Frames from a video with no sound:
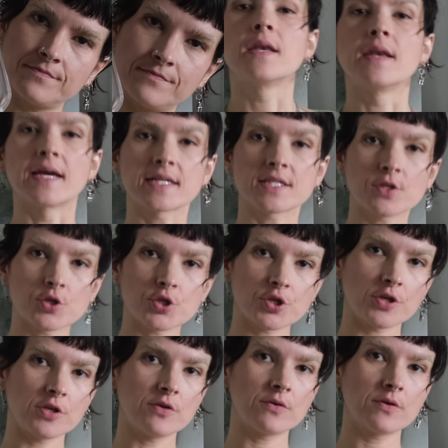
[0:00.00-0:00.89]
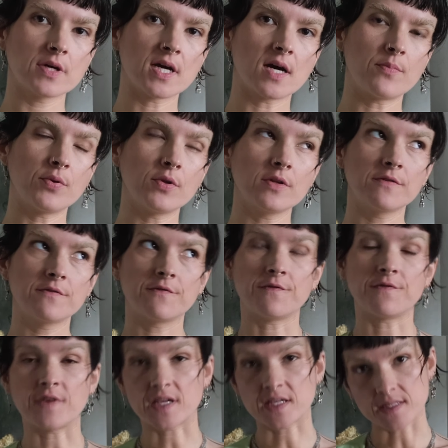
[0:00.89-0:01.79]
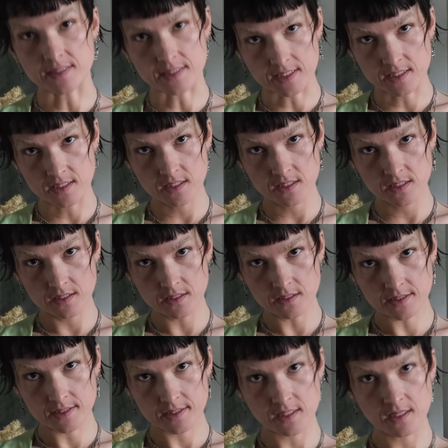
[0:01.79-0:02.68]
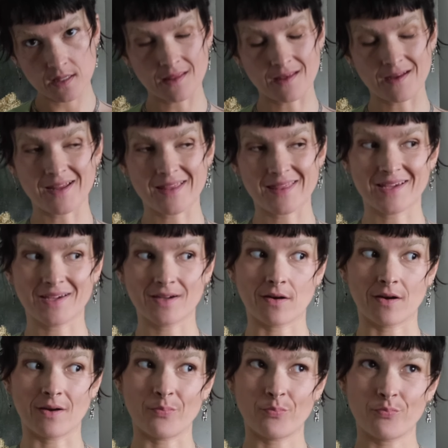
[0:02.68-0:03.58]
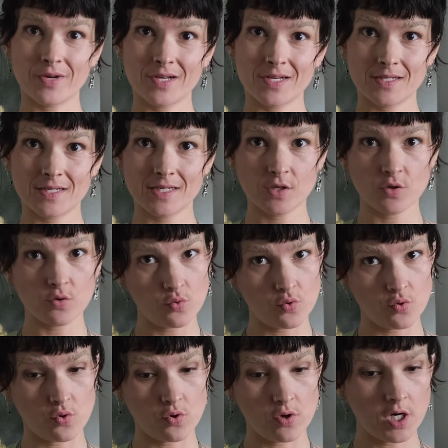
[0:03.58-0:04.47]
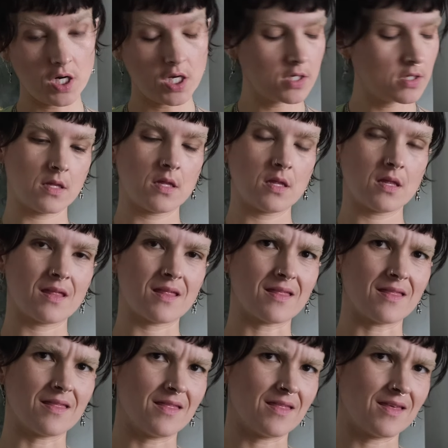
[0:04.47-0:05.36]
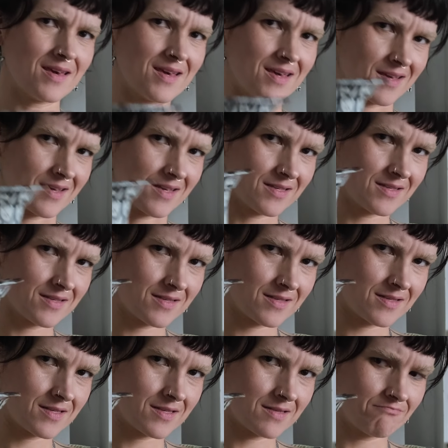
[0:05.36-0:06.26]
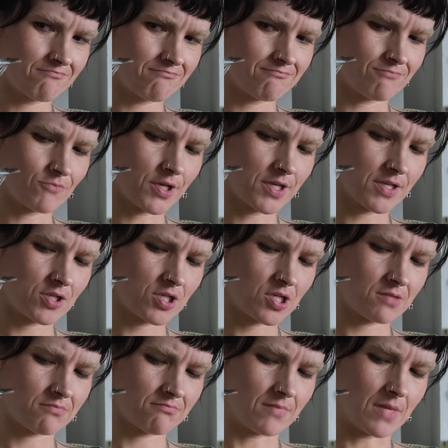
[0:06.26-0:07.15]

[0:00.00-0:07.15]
Next, I'll show you a couple of vases that I think are pretty cool. This, which